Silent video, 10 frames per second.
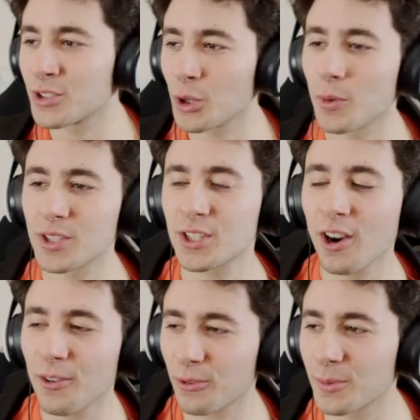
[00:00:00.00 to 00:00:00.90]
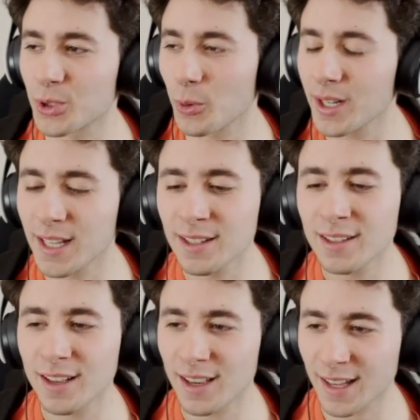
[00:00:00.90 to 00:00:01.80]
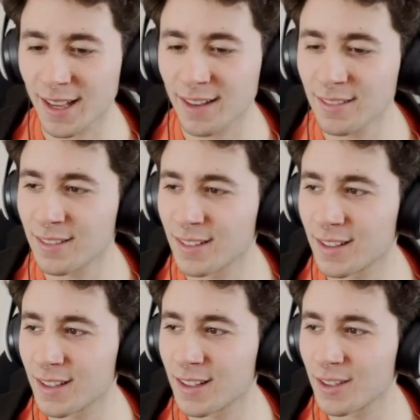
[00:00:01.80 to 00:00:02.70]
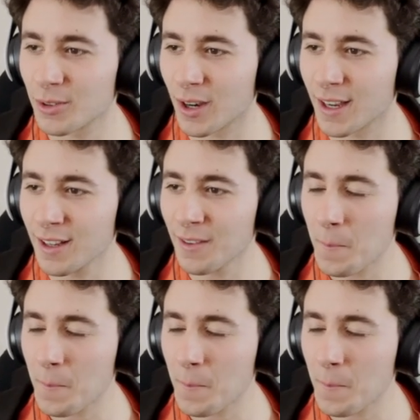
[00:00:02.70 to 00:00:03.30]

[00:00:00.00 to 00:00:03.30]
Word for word: So we start from 20 again, right?